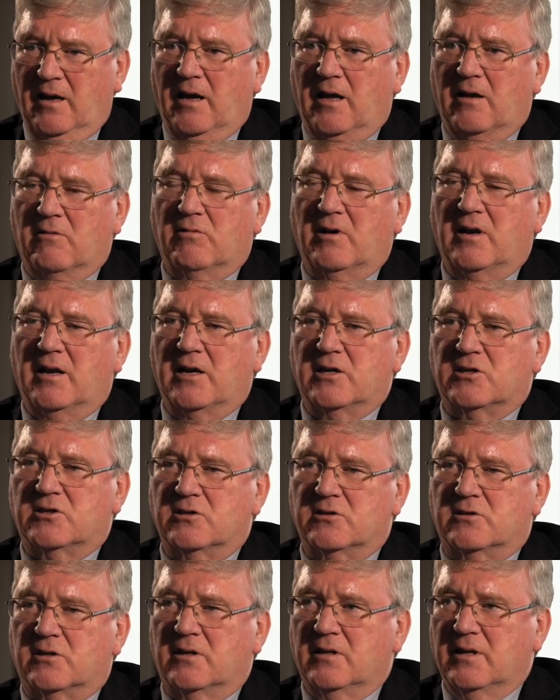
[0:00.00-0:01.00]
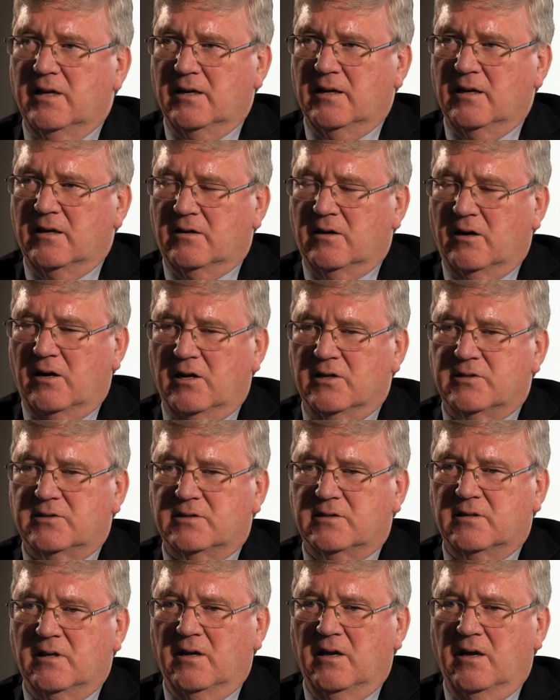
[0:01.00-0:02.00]
in relation to legal
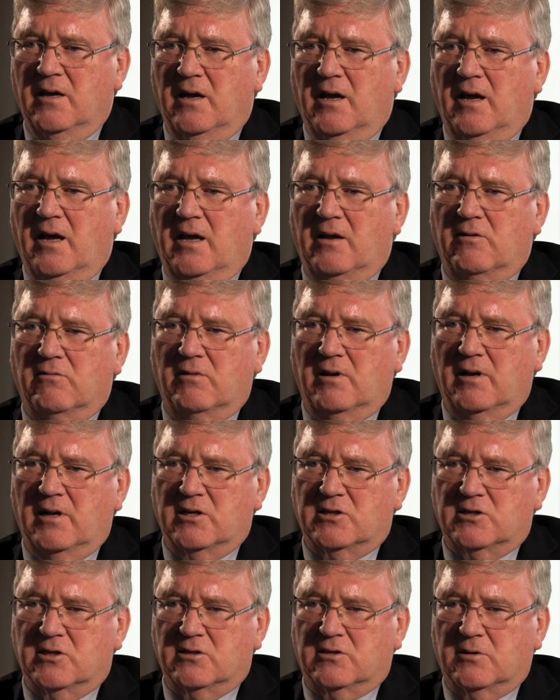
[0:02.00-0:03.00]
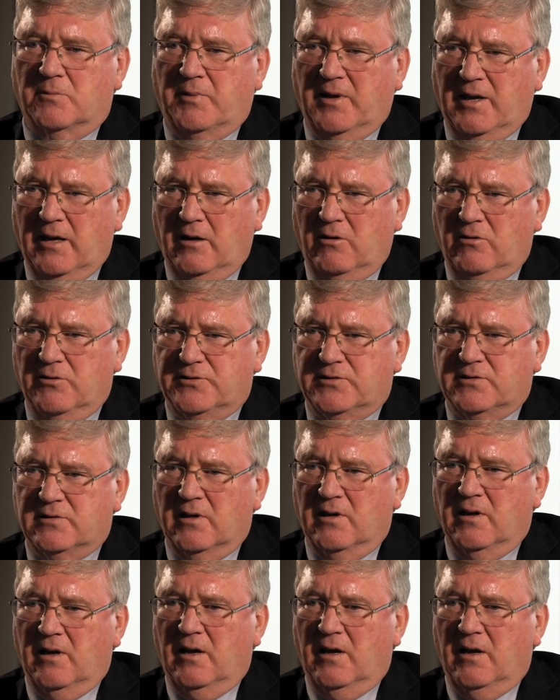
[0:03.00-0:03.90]
costs, in relation to payouts.